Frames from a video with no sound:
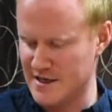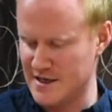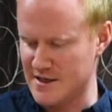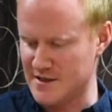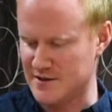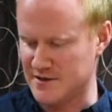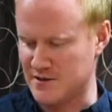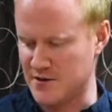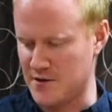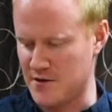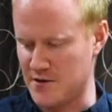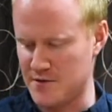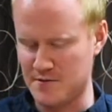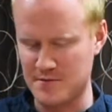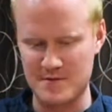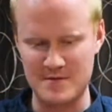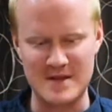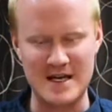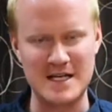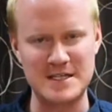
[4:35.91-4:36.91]
So
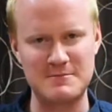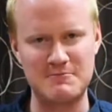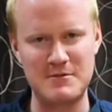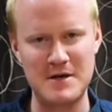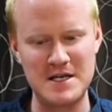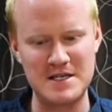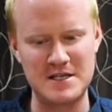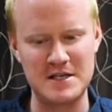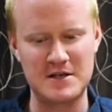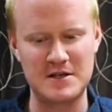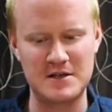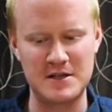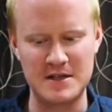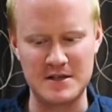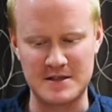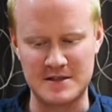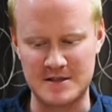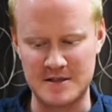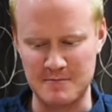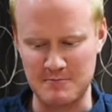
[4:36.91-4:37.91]
that's basically a
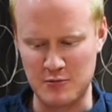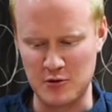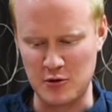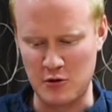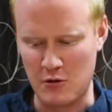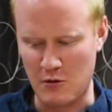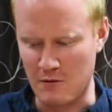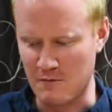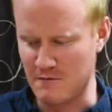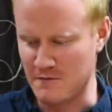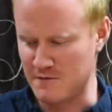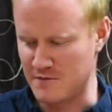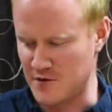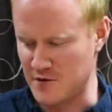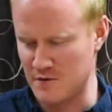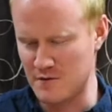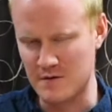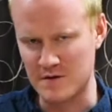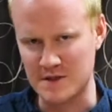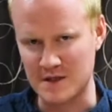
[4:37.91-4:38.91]
simple
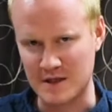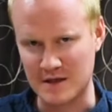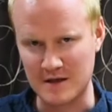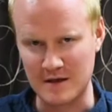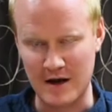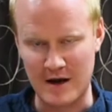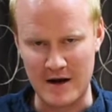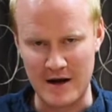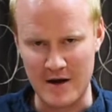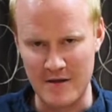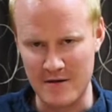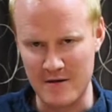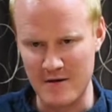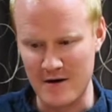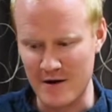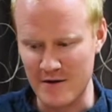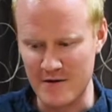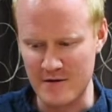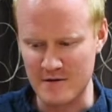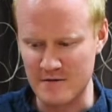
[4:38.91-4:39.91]
overview. There's
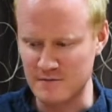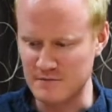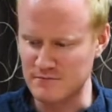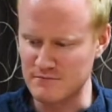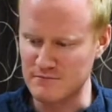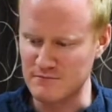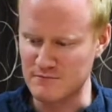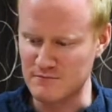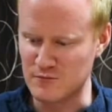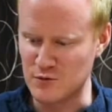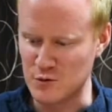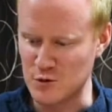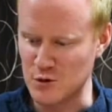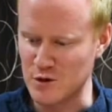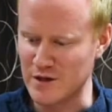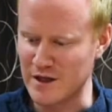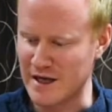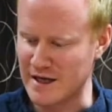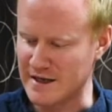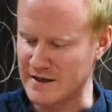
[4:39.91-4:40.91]
another
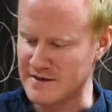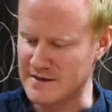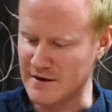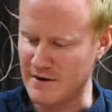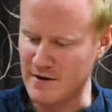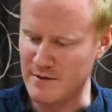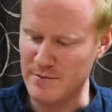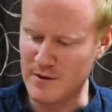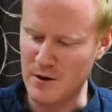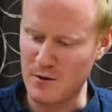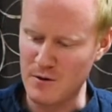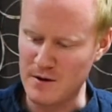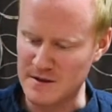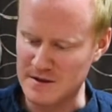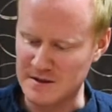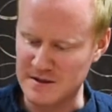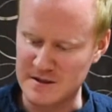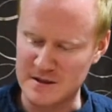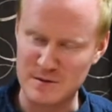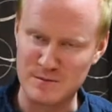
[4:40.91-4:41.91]
rule that I could tell you about
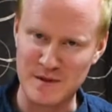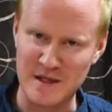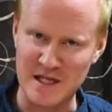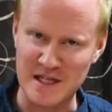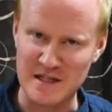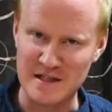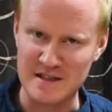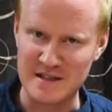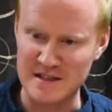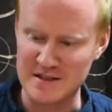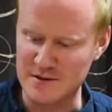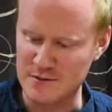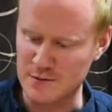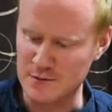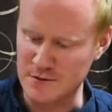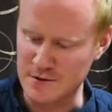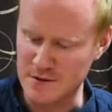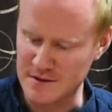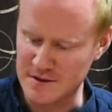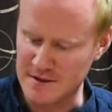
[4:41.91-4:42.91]
is the spinning disc
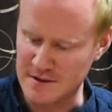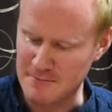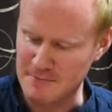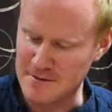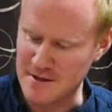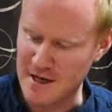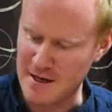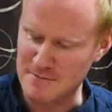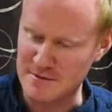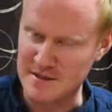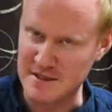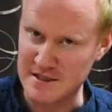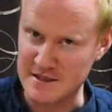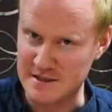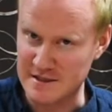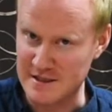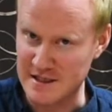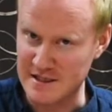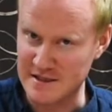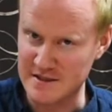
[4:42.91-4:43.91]
rule. Sometimes these
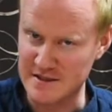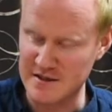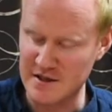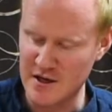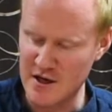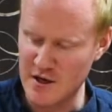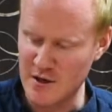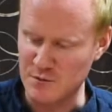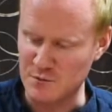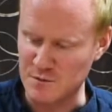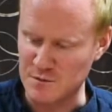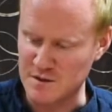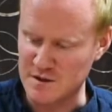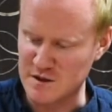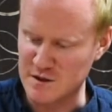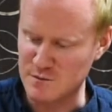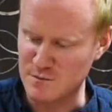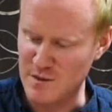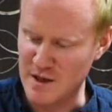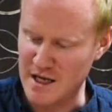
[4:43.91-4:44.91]
discs will
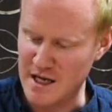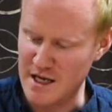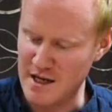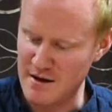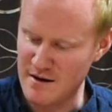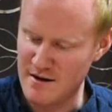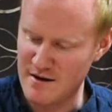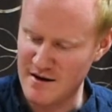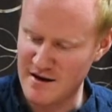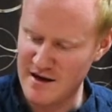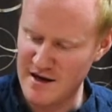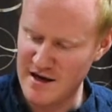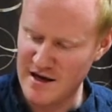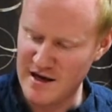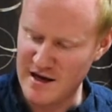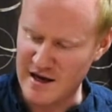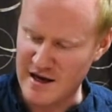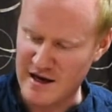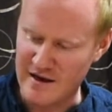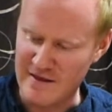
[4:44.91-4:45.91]
spin
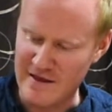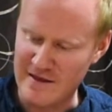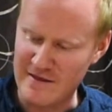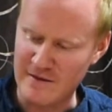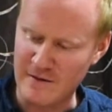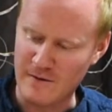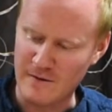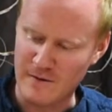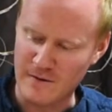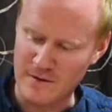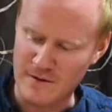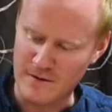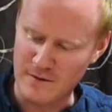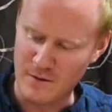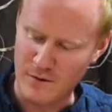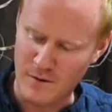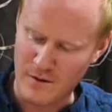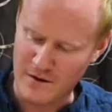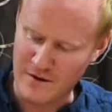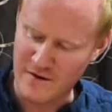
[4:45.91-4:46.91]
and then they'll
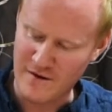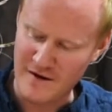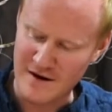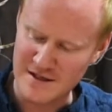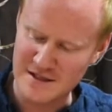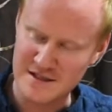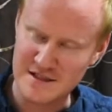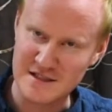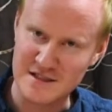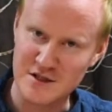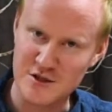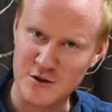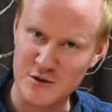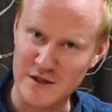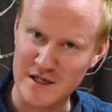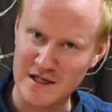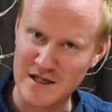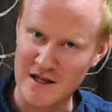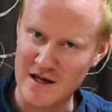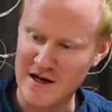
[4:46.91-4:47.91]
go across the
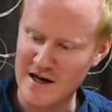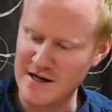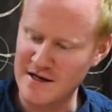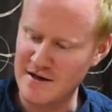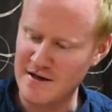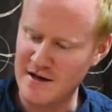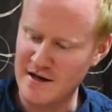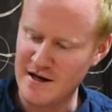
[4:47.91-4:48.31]
shooting line